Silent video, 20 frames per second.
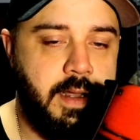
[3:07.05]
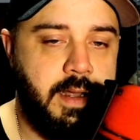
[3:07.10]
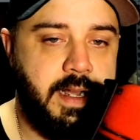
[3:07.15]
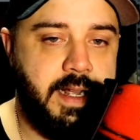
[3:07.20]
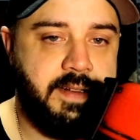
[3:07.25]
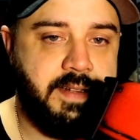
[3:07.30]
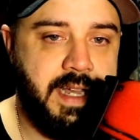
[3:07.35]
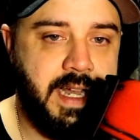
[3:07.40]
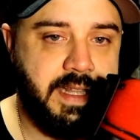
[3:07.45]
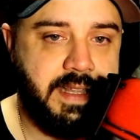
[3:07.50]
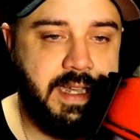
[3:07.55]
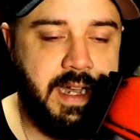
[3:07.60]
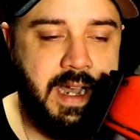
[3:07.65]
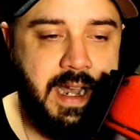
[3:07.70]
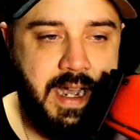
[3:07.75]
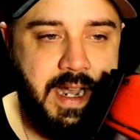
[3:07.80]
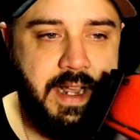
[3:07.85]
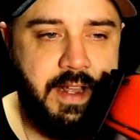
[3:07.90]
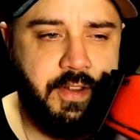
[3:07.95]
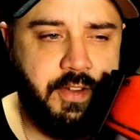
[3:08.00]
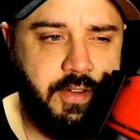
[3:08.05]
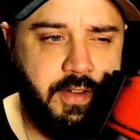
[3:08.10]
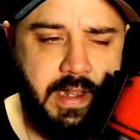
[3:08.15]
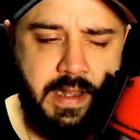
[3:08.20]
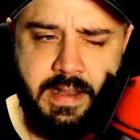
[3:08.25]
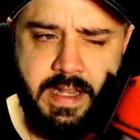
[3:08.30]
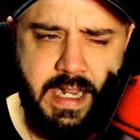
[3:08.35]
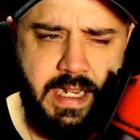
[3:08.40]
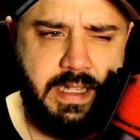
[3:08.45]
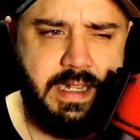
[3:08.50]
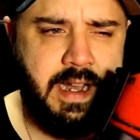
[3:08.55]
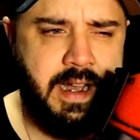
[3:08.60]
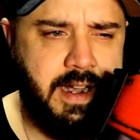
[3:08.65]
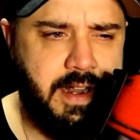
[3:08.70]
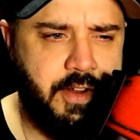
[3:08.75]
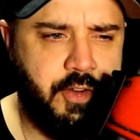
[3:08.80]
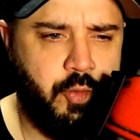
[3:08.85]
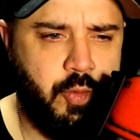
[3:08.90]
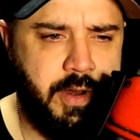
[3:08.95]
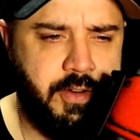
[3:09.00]
It's got the highest, I think the
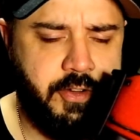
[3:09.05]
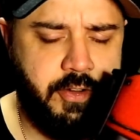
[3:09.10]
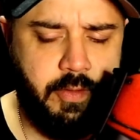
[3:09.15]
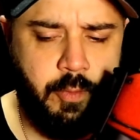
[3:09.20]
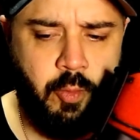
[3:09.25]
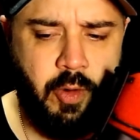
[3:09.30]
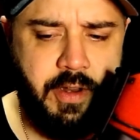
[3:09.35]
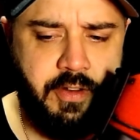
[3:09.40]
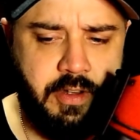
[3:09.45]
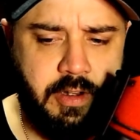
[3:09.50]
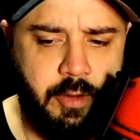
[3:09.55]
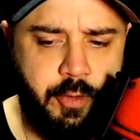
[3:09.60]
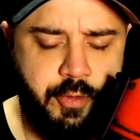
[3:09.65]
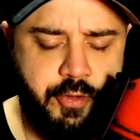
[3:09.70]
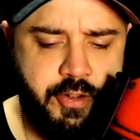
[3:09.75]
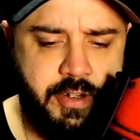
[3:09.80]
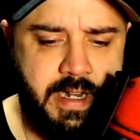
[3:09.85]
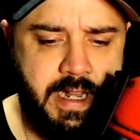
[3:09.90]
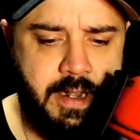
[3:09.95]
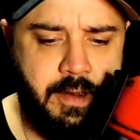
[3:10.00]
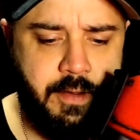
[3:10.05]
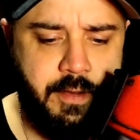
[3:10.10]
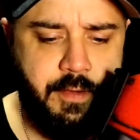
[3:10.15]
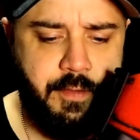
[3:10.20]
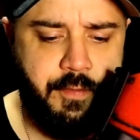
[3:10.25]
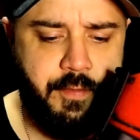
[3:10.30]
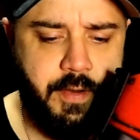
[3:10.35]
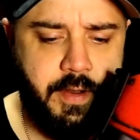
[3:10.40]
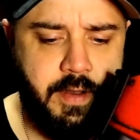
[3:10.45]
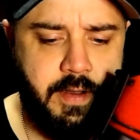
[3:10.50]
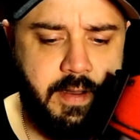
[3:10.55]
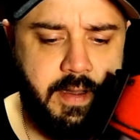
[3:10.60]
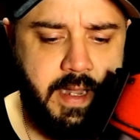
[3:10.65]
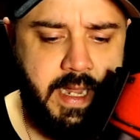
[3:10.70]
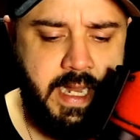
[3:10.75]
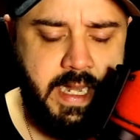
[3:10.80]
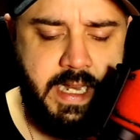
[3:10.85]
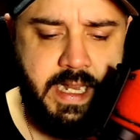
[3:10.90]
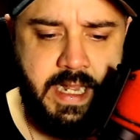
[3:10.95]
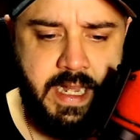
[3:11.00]
highest res resolution out of uh,
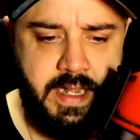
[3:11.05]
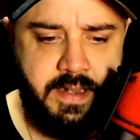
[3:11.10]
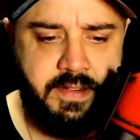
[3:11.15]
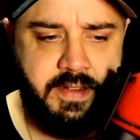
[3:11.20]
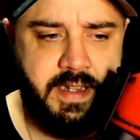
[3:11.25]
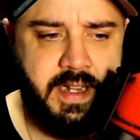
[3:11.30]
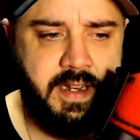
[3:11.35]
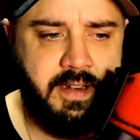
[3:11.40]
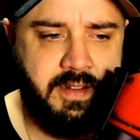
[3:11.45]
any headset.